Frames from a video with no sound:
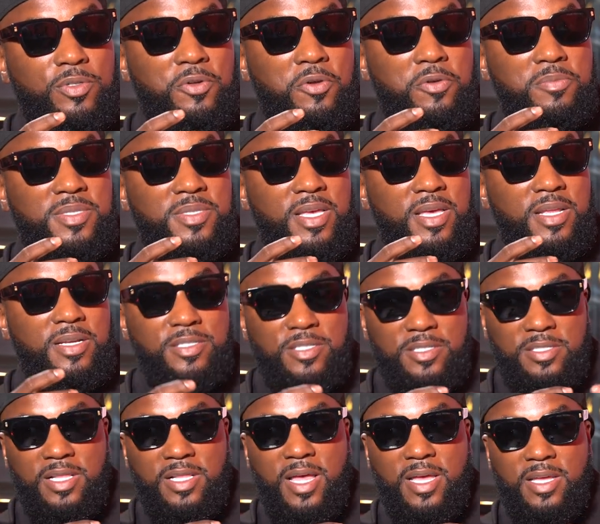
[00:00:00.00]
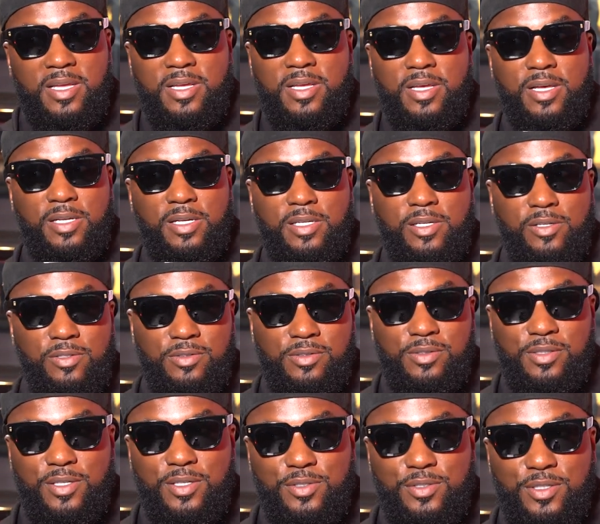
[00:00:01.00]
You know what I'm saying? It's mm-hmm. just like there's
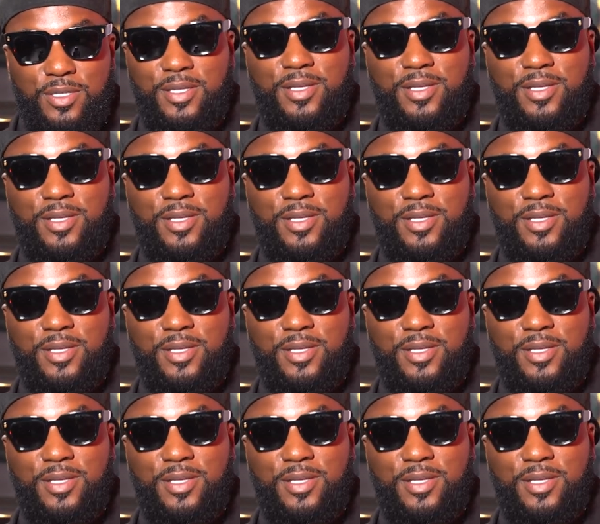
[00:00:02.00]
there's